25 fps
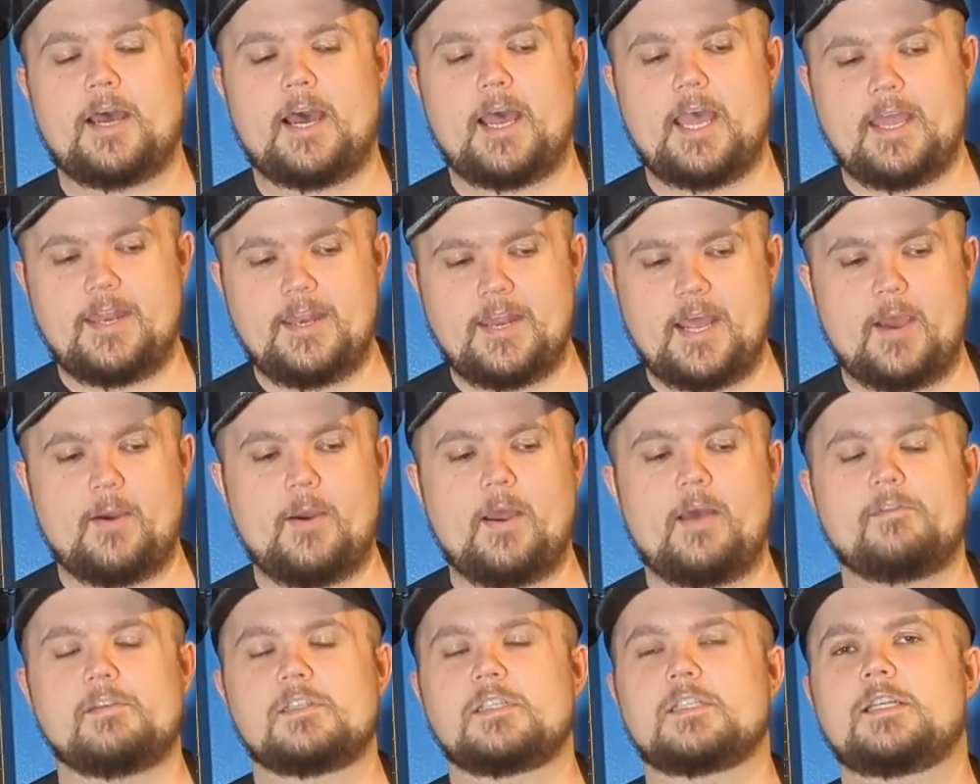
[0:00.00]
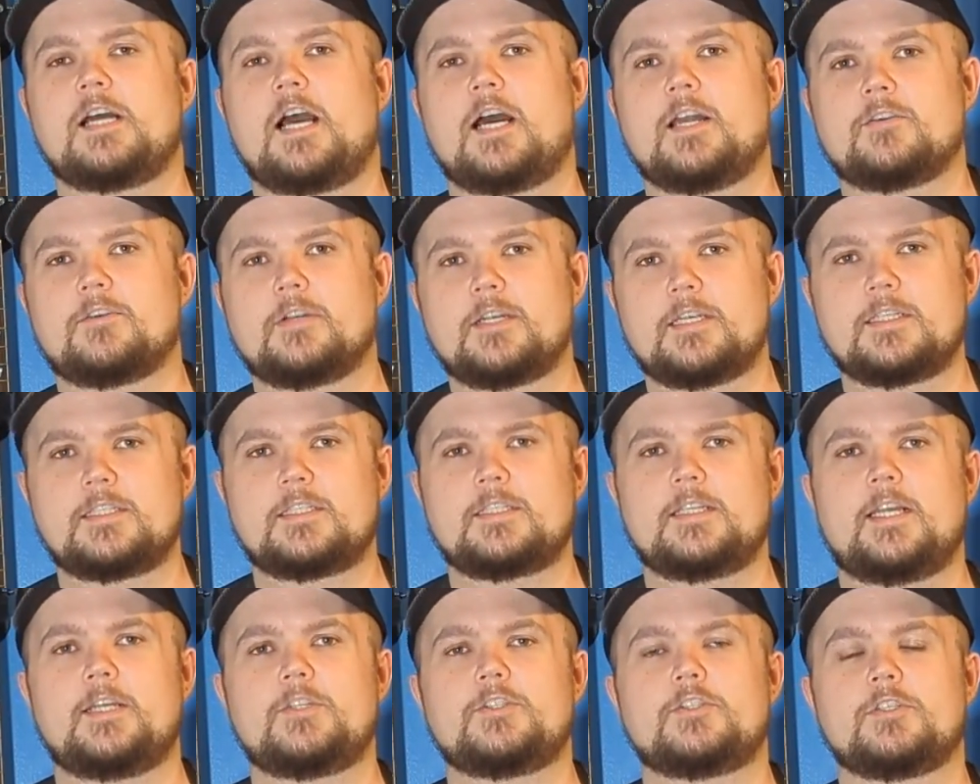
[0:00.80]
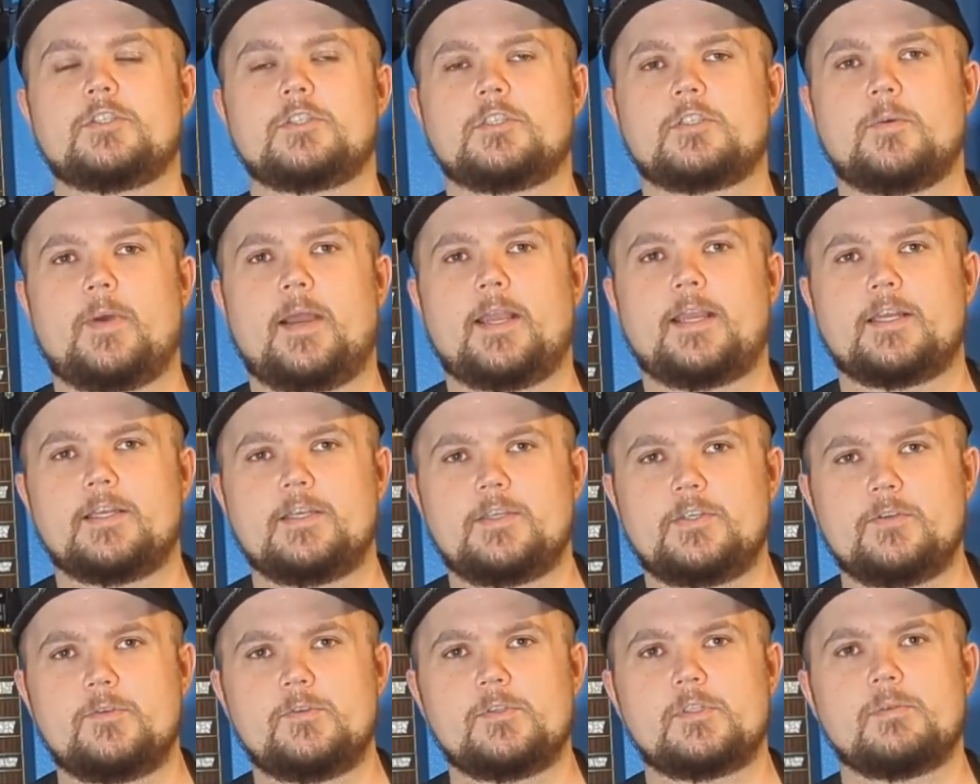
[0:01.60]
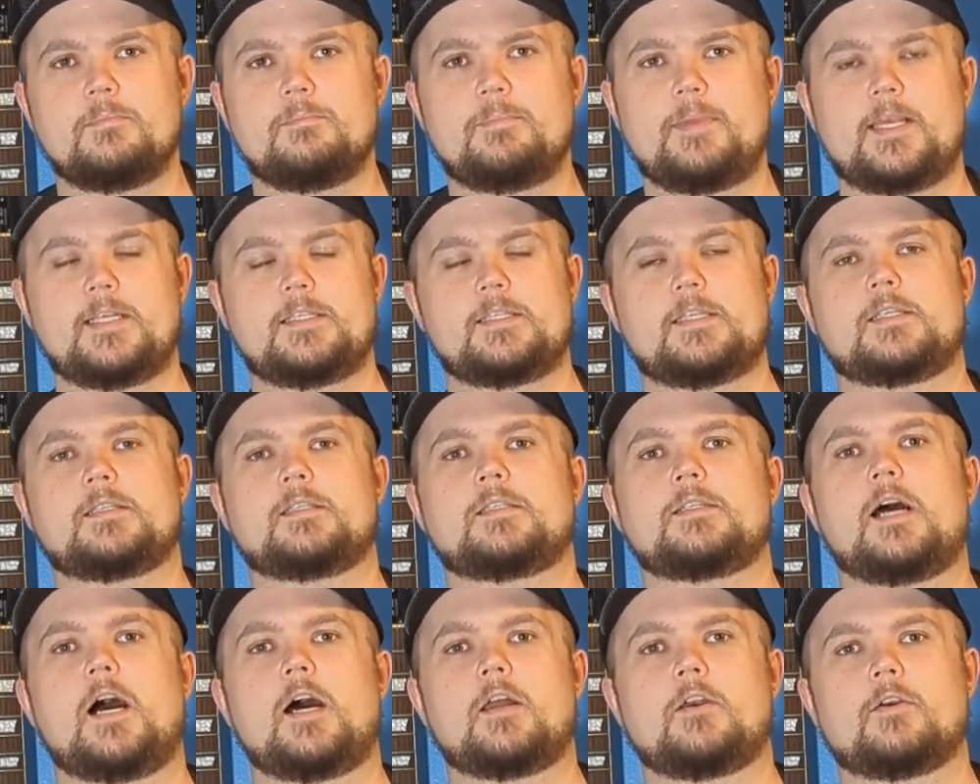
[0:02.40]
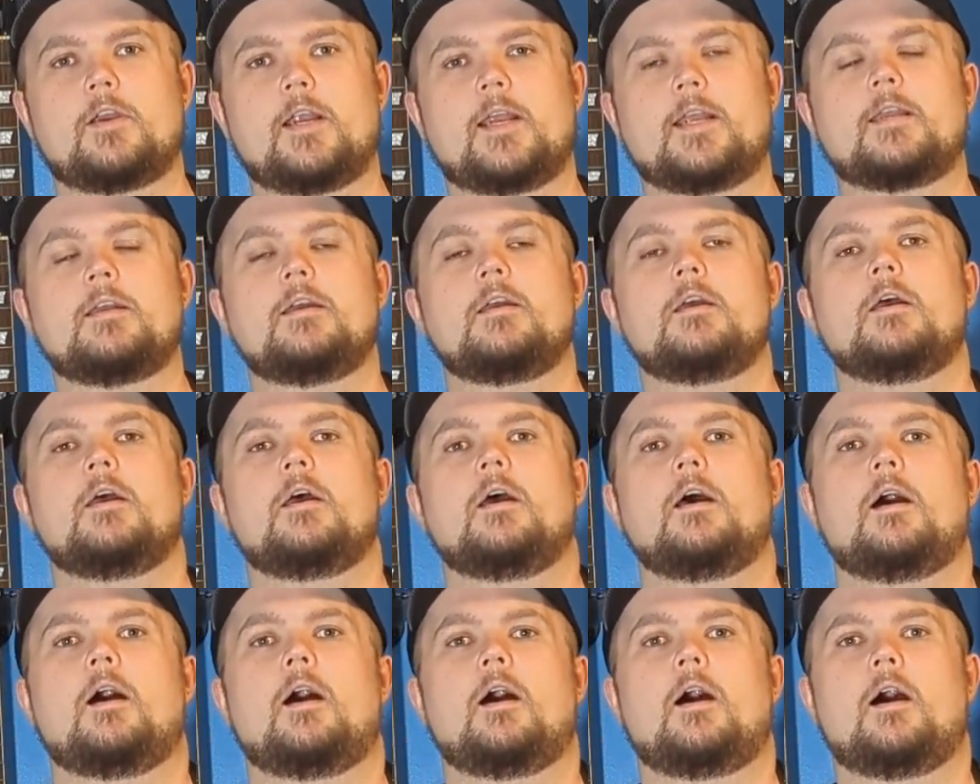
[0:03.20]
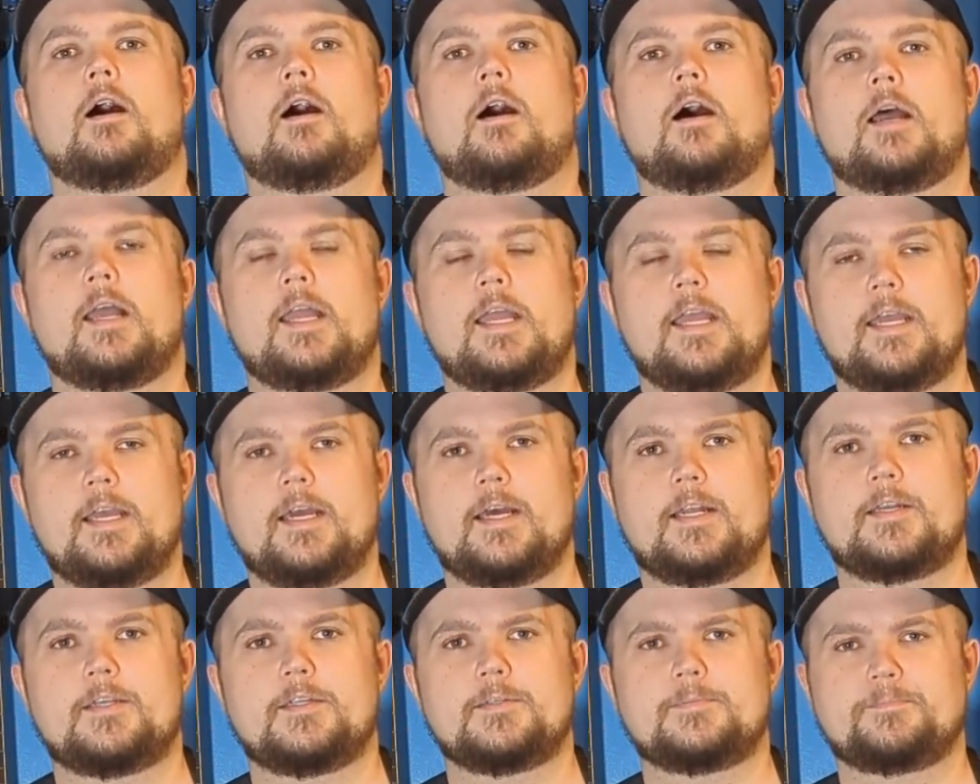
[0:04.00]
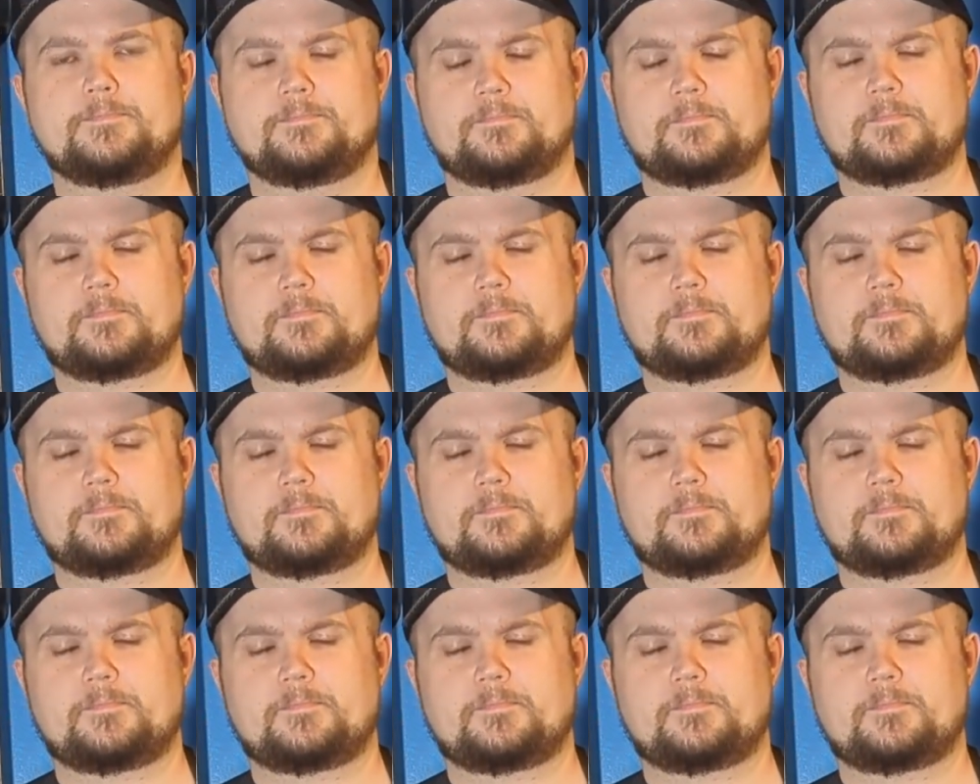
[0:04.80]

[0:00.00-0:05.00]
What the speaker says: I now have a soldering station, so I can do some basic soldering. And